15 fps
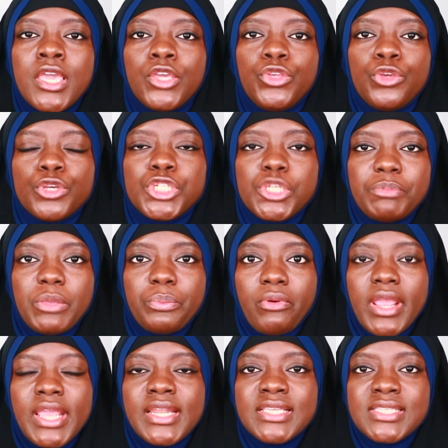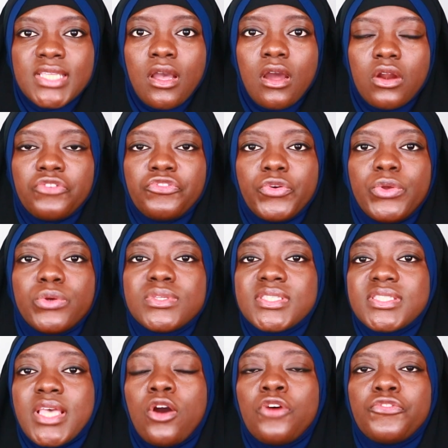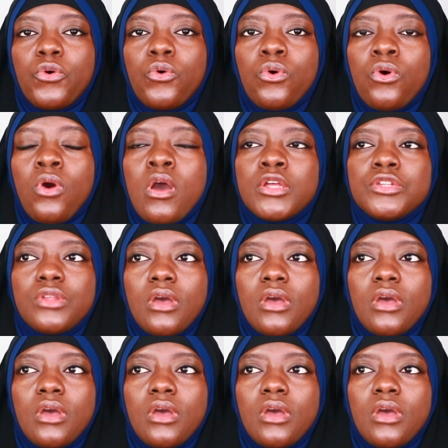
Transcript: you should be praying Istikhara for yourself, or